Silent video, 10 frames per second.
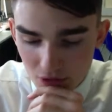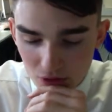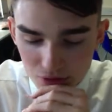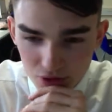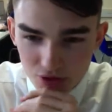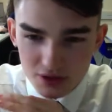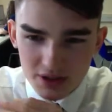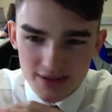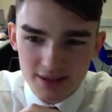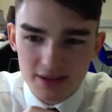Also using
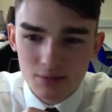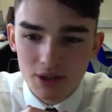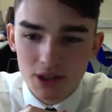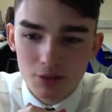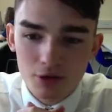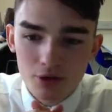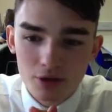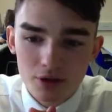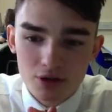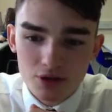existing media
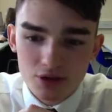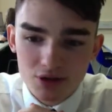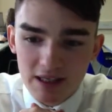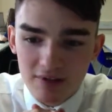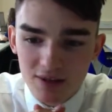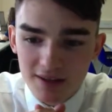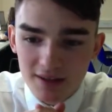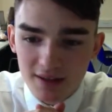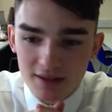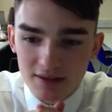products such as
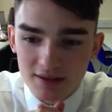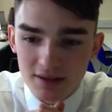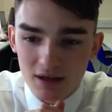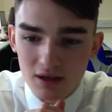DVDs,